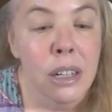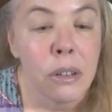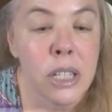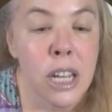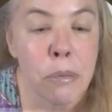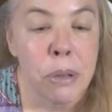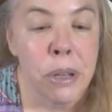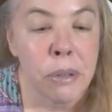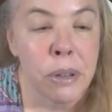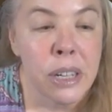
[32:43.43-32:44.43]
what's happening
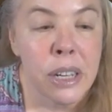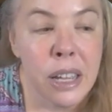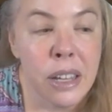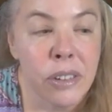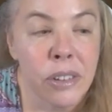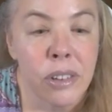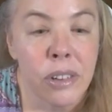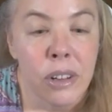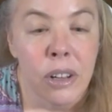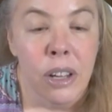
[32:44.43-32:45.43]
with the nest,
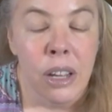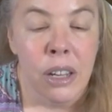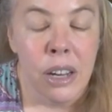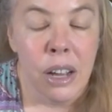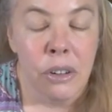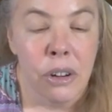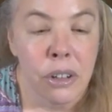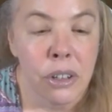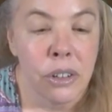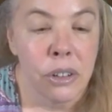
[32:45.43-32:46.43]
and how you're going
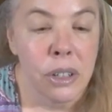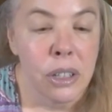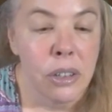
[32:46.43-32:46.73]
to do it.